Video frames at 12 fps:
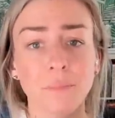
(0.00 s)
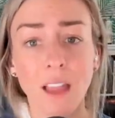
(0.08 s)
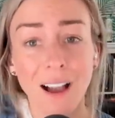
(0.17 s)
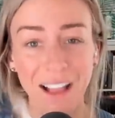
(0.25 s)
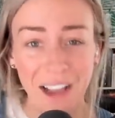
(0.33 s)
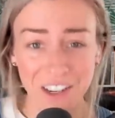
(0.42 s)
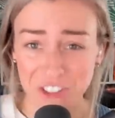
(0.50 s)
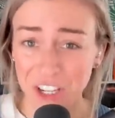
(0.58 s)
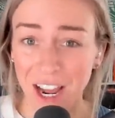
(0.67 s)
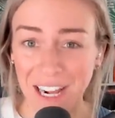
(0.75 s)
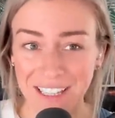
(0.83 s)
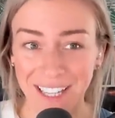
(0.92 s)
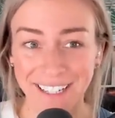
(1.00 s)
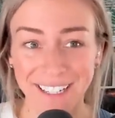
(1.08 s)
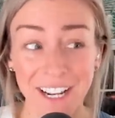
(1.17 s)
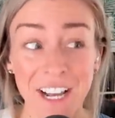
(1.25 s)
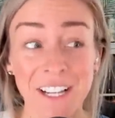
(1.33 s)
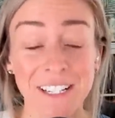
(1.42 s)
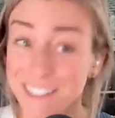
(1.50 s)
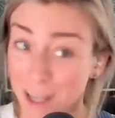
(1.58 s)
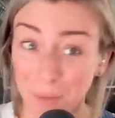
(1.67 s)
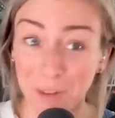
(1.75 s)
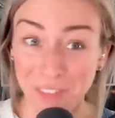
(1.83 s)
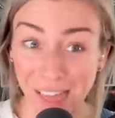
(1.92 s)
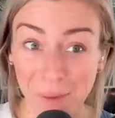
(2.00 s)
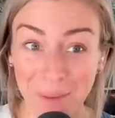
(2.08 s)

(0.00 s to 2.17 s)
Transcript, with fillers: I actually highlighted some of them